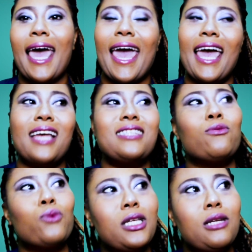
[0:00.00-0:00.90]
and
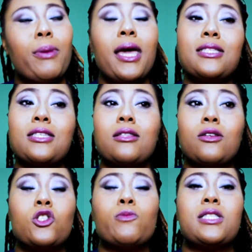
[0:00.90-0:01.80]
it really depends on
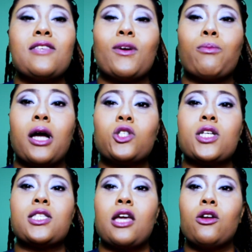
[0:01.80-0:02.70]
those specific
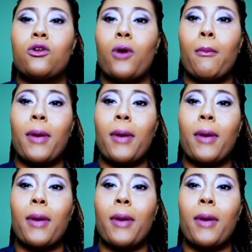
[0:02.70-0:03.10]
projects that you're doing.